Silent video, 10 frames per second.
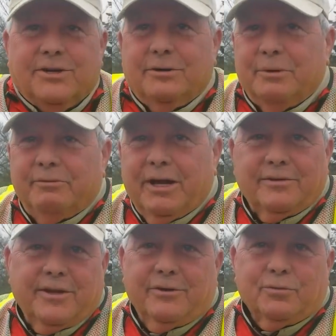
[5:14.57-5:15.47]
here, and we've
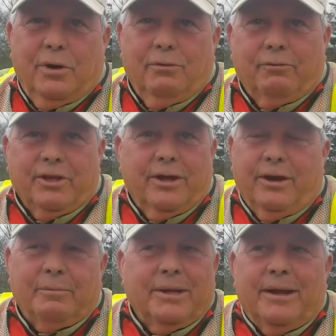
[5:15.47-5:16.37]
got 10 or 12 over
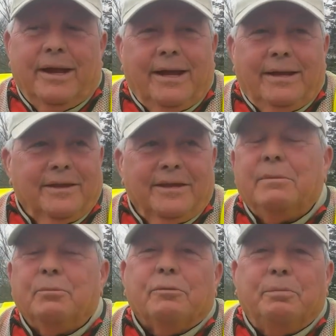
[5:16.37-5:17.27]
there. But the
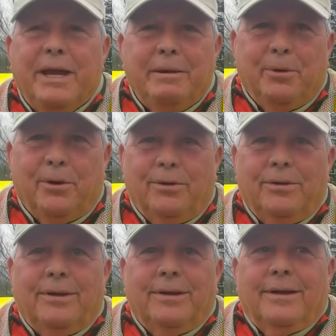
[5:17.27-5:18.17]
number of
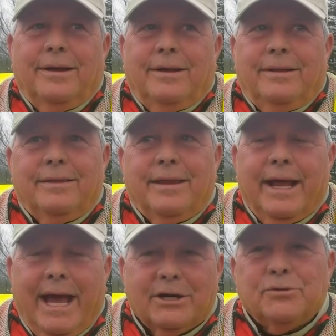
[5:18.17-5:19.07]
people
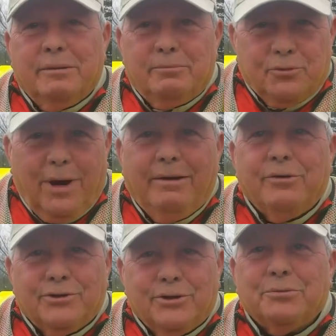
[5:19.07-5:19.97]
that actually
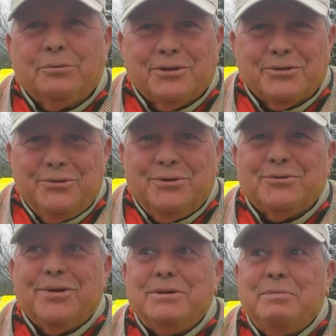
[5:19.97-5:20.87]
drive their children to
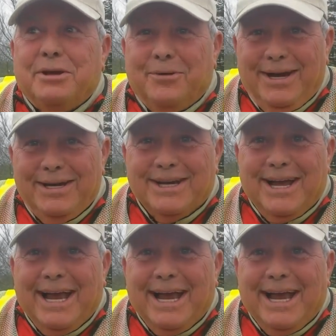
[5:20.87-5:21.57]
school drives me crazy.